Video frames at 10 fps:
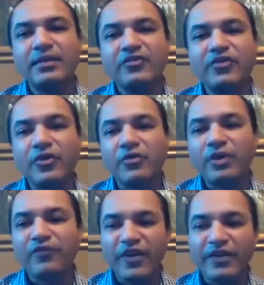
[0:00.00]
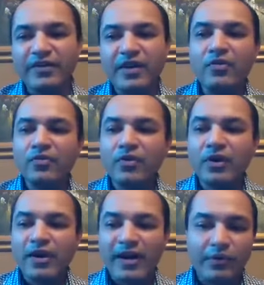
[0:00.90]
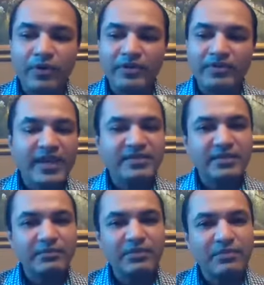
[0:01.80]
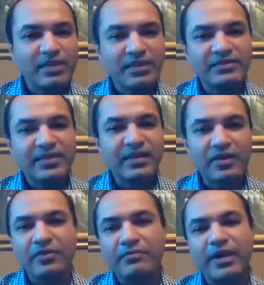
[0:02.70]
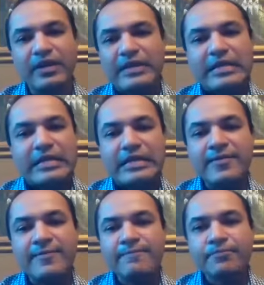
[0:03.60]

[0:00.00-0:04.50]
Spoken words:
So if I know I want to take something because I hurt my knee,